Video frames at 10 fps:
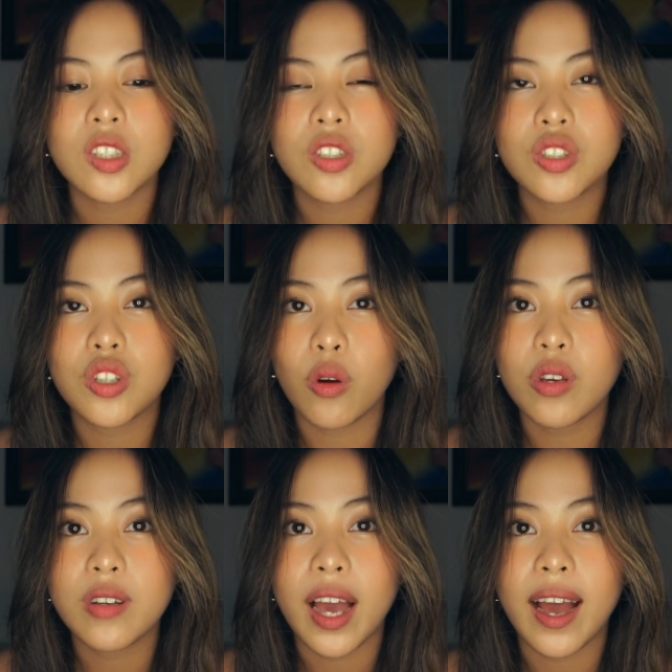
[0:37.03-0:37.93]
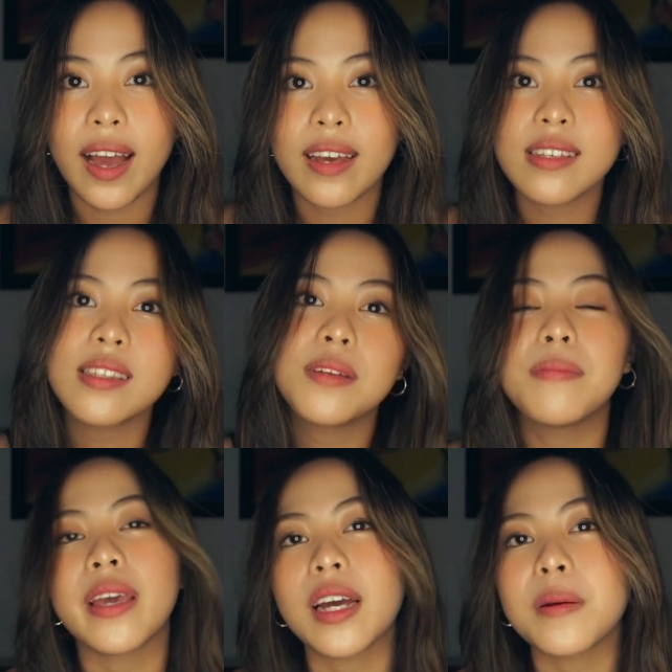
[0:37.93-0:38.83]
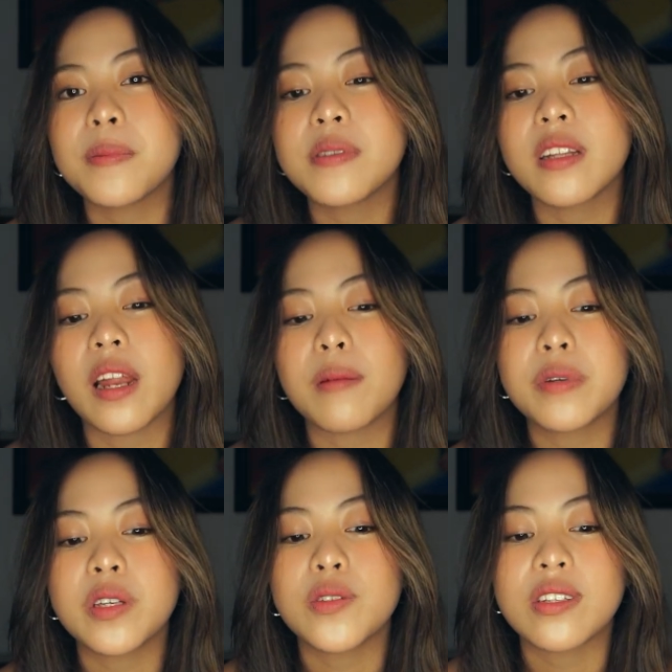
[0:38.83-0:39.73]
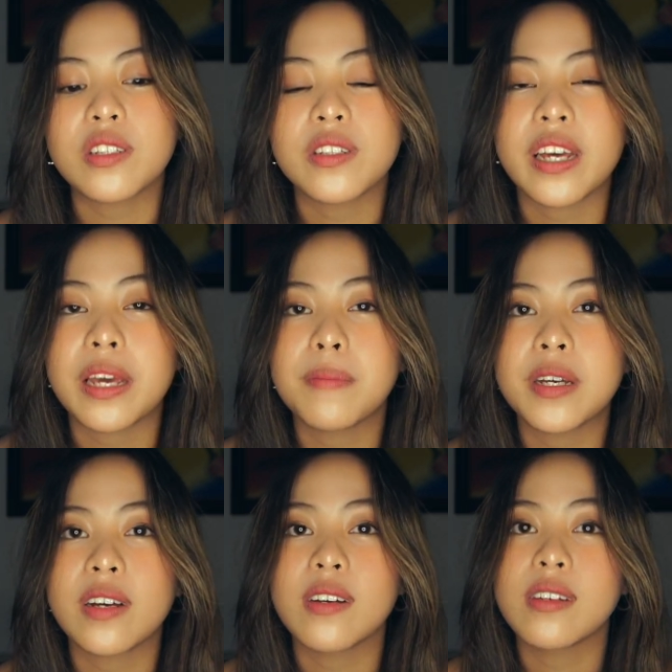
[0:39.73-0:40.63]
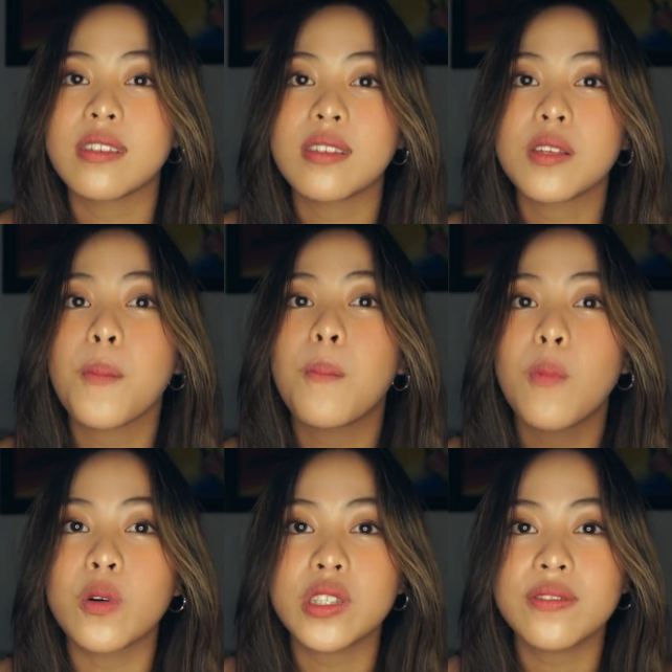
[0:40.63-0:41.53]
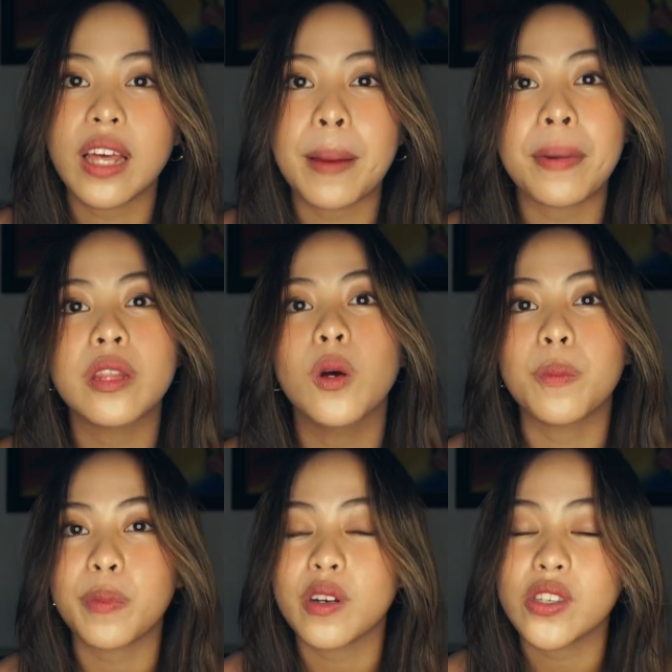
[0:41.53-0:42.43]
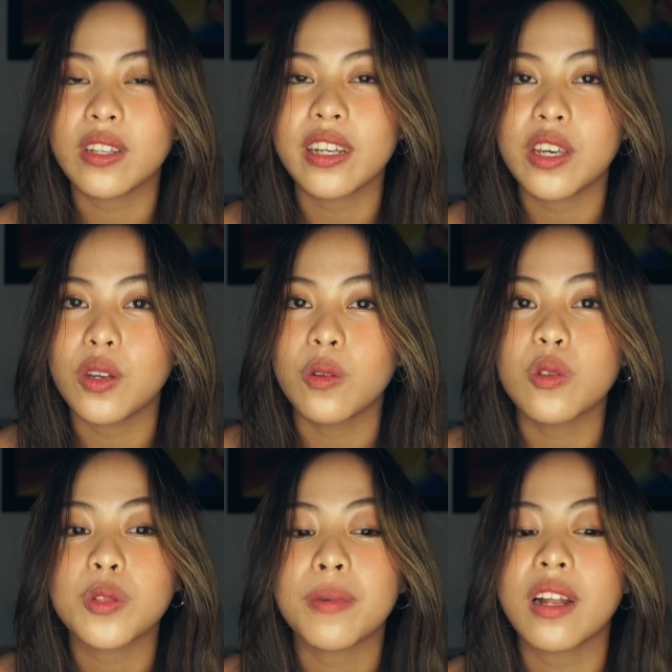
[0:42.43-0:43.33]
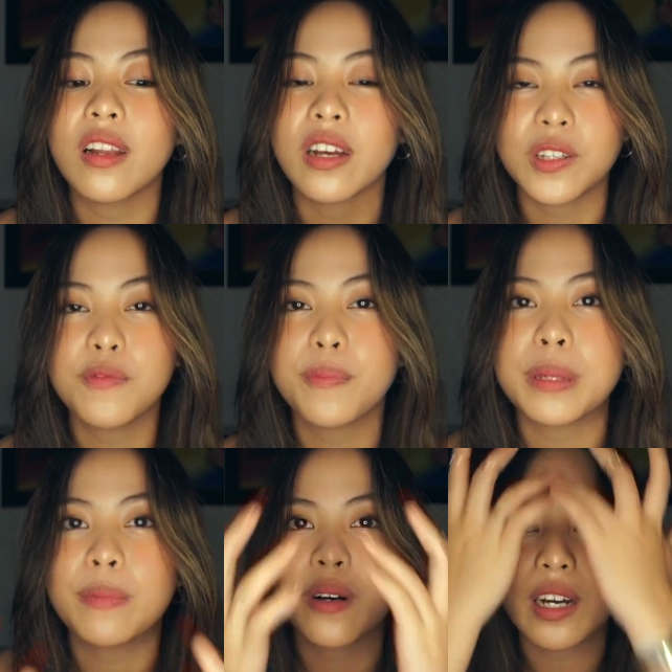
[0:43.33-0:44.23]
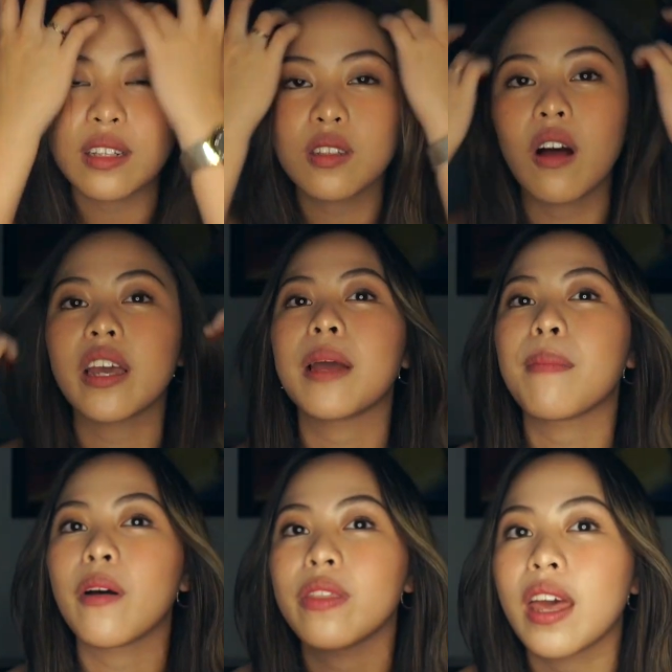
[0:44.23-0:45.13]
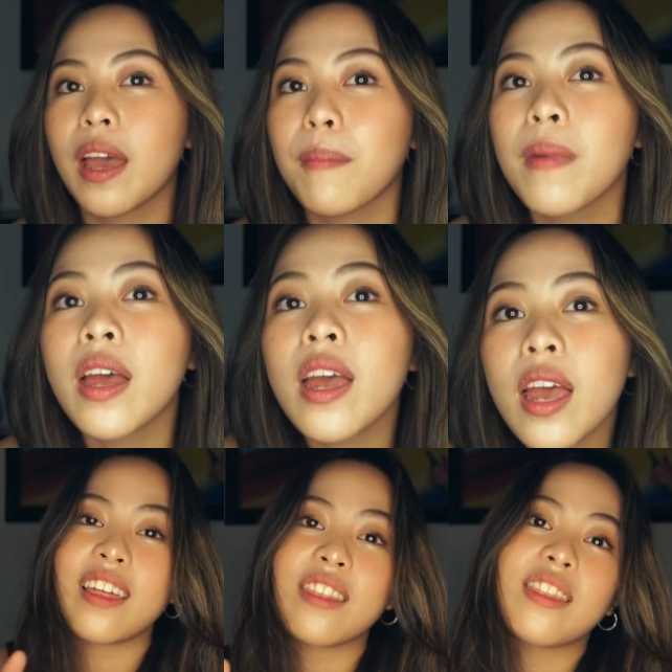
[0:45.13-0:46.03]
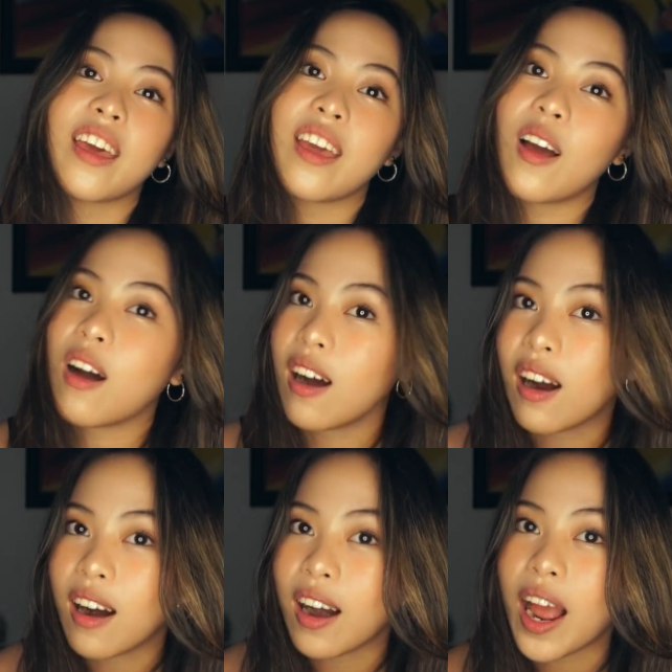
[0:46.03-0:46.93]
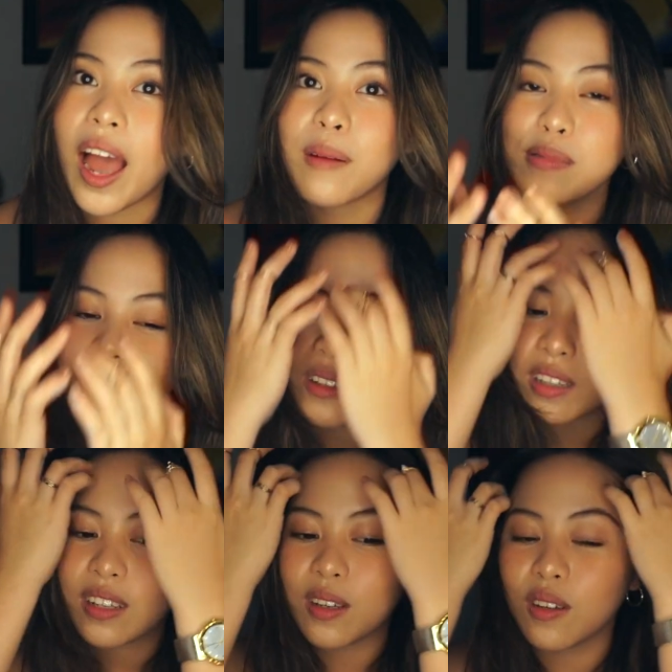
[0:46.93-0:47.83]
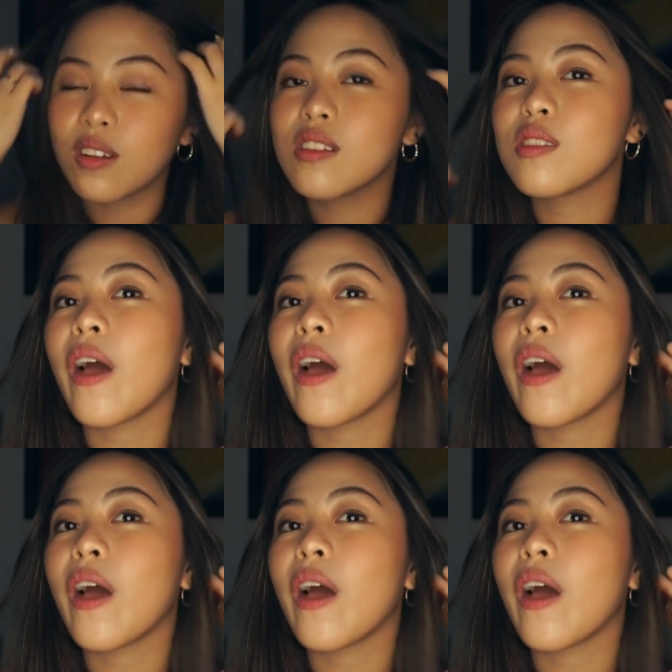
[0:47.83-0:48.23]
show you guys the makeups that I'll be using today because most of them I don't personally use, but a lot of people are talking about them that they are absolutely good.